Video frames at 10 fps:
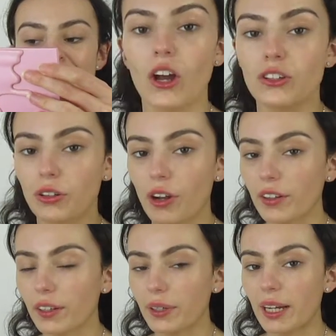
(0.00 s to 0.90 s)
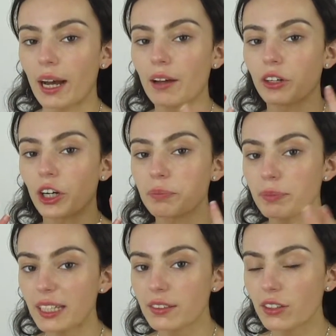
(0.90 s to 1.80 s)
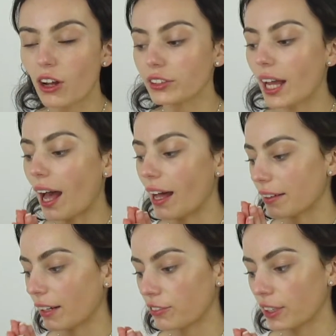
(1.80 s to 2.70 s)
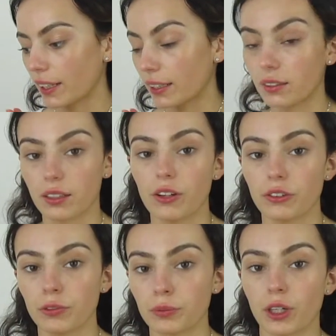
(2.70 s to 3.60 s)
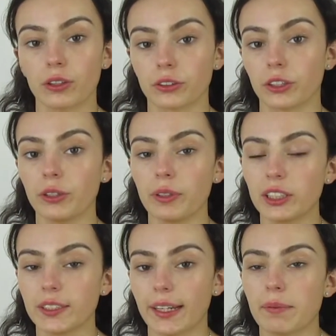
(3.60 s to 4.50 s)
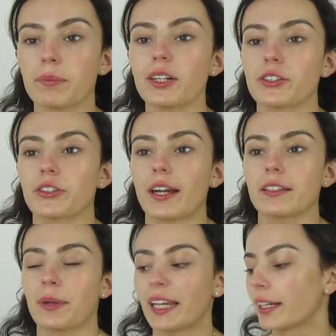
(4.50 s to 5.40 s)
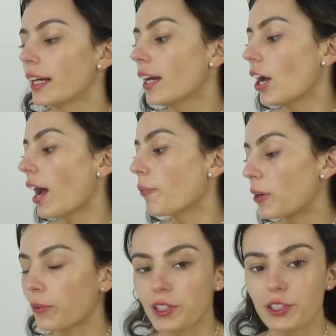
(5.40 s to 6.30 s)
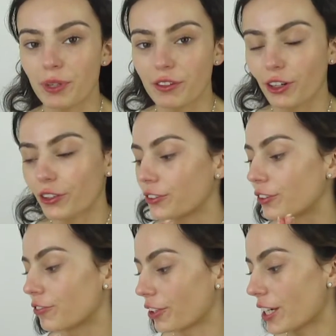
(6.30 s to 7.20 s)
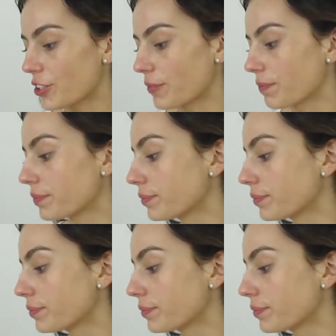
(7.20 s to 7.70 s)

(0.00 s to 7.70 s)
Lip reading: So now that we have our base done, and I feel like Cassandra from Doctor Who when she's like, moisturise me, we're going to move on to foundation.